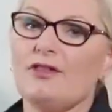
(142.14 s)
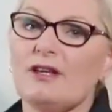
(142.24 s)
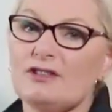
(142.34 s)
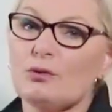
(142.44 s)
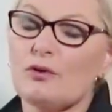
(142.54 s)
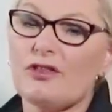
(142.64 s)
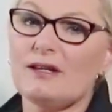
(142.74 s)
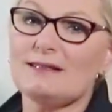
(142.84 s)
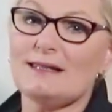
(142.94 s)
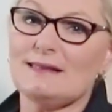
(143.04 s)
These are all
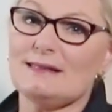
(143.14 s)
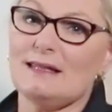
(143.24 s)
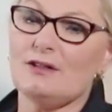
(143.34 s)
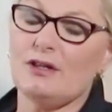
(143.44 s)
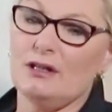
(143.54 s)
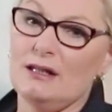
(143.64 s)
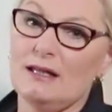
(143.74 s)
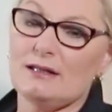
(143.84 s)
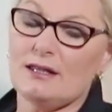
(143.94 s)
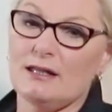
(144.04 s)
things, as I said, that you
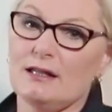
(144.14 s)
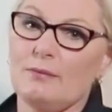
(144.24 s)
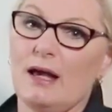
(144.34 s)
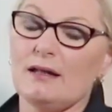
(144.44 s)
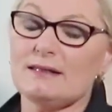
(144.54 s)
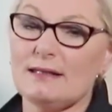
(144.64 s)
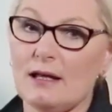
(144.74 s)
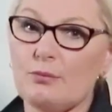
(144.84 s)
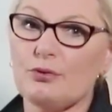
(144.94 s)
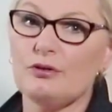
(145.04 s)
need to think about.
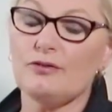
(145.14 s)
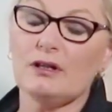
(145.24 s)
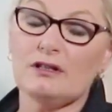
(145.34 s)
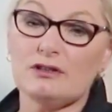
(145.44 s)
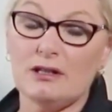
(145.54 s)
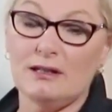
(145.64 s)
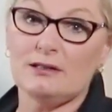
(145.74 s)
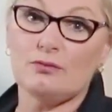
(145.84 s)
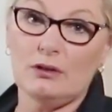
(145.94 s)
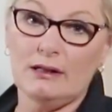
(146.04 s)
Soundproofing
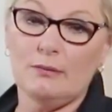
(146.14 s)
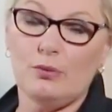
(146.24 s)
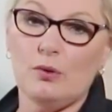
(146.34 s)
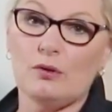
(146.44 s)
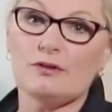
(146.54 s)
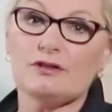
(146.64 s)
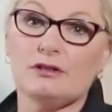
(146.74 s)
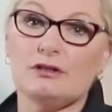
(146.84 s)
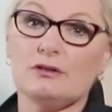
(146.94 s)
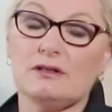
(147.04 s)
is really important,
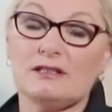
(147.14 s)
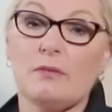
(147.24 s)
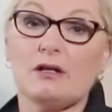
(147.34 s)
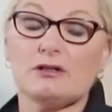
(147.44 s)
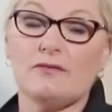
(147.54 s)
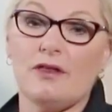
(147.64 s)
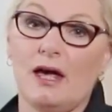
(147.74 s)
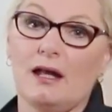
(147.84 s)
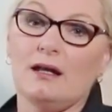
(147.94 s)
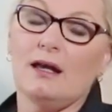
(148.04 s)
so do as much of
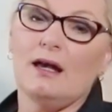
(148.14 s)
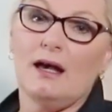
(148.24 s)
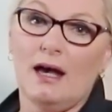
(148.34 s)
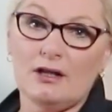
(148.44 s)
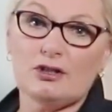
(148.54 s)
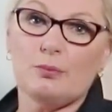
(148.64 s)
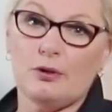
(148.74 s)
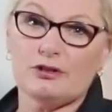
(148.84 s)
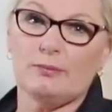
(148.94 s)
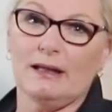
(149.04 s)
that as you
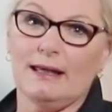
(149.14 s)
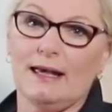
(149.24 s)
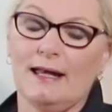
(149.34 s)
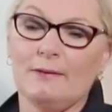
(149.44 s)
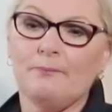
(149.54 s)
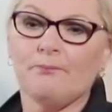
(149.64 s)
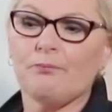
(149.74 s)
possibly can.